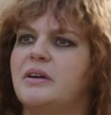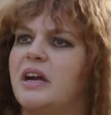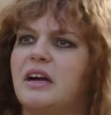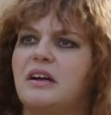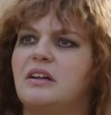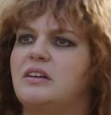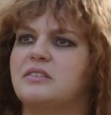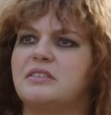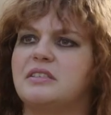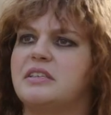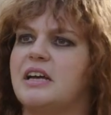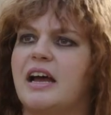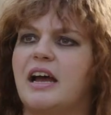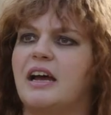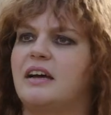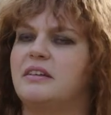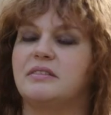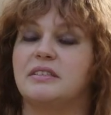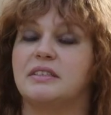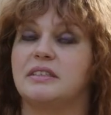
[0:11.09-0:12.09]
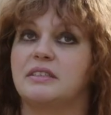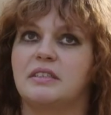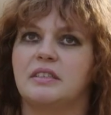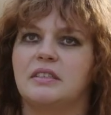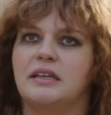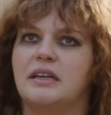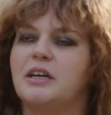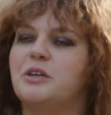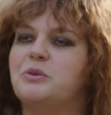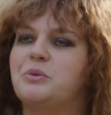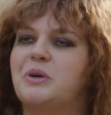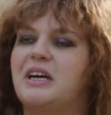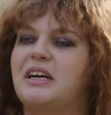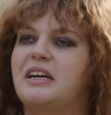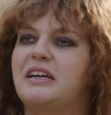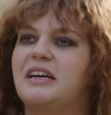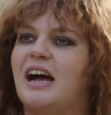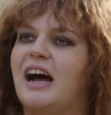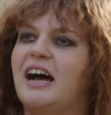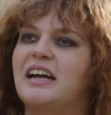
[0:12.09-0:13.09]
We got closed down, and this
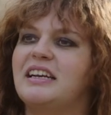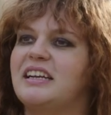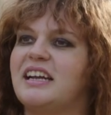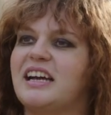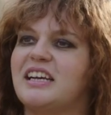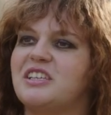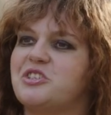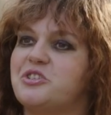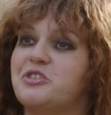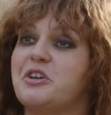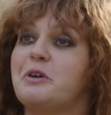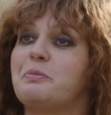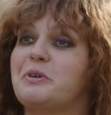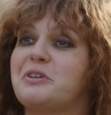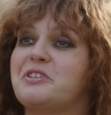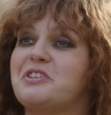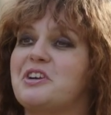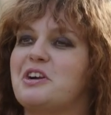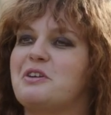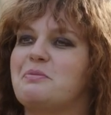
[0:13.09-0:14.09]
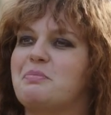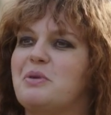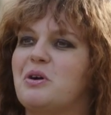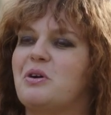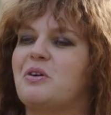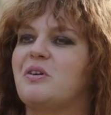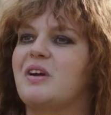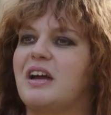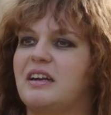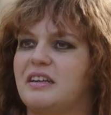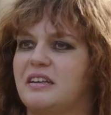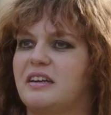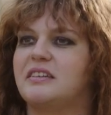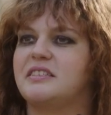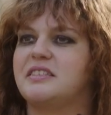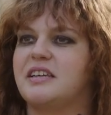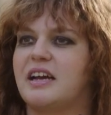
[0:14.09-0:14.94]
goodwill hunting-ass stripper started to poke around in our